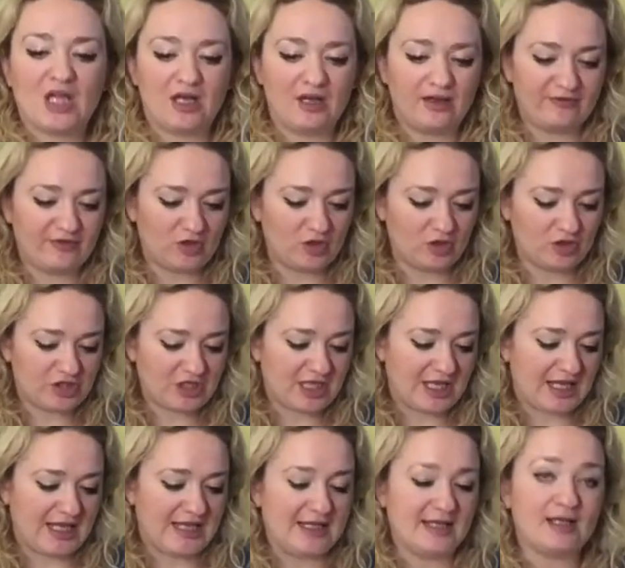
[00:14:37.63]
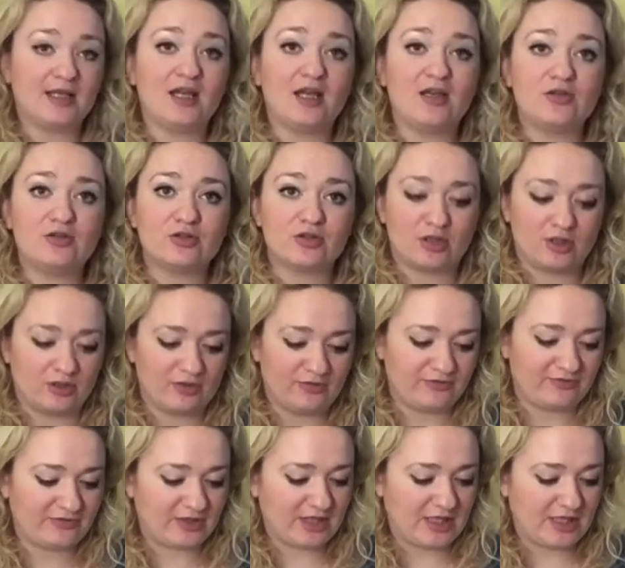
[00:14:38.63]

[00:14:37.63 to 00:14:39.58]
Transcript: I've got a load of